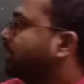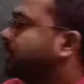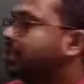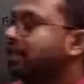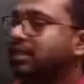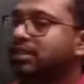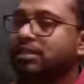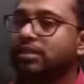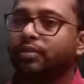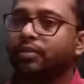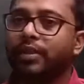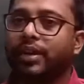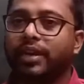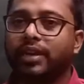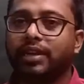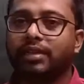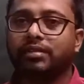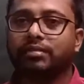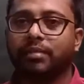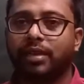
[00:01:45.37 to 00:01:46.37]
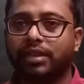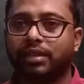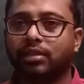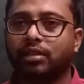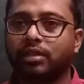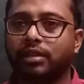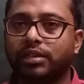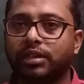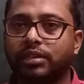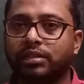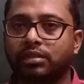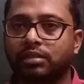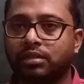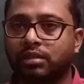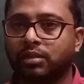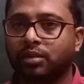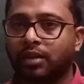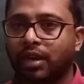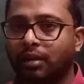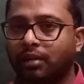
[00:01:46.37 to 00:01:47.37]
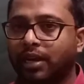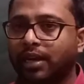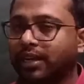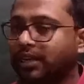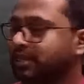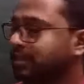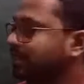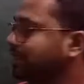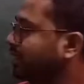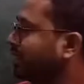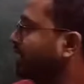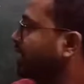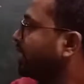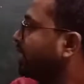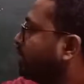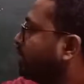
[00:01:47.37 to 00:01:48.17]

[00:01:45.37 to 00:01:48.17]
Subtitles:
these various methodologies. So now let us see